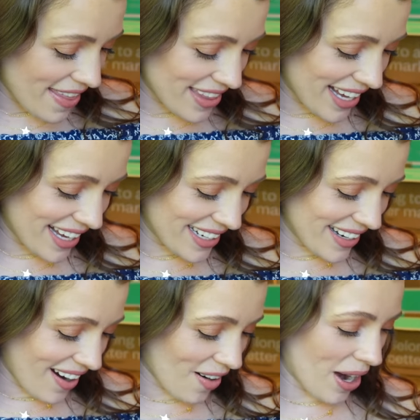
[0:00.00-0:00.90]
And
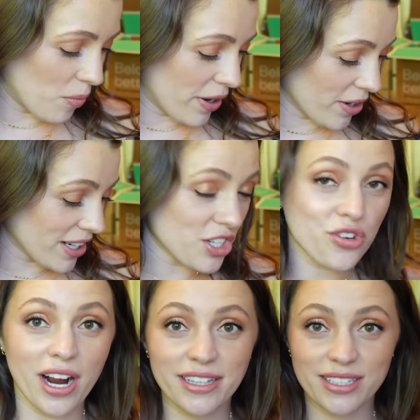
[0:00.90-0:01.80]
then, all right, we are gonna
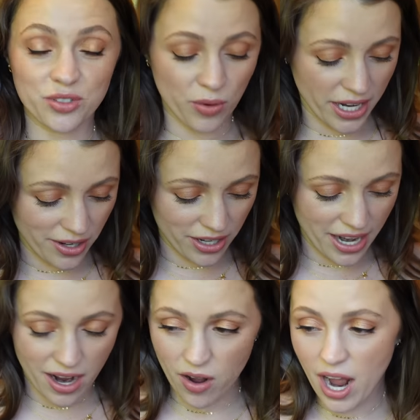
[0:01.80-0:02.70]
try these right here and
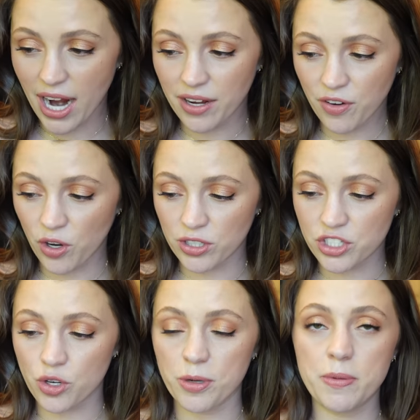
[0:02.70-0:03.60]
now. I have heard
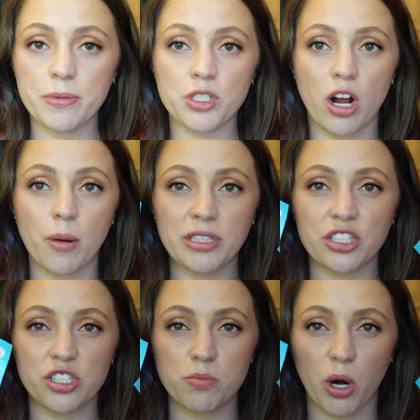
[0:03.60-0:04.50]
so many people talk about
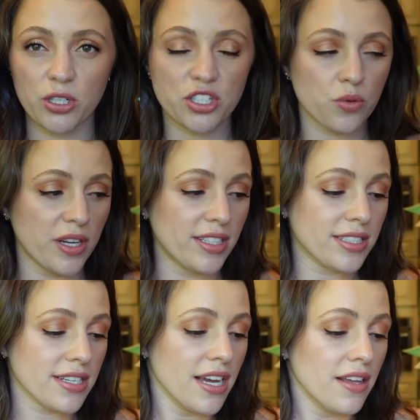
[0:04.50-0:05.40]
the Smart
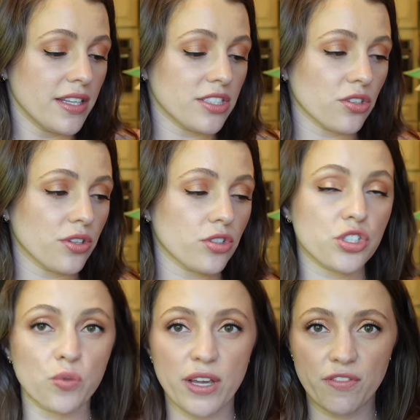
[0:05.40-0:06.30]
Sweets. These are their
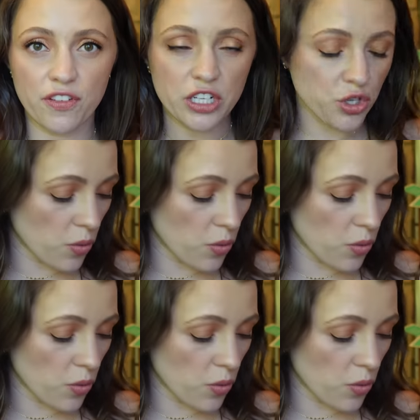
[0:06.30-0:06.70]
sweet fish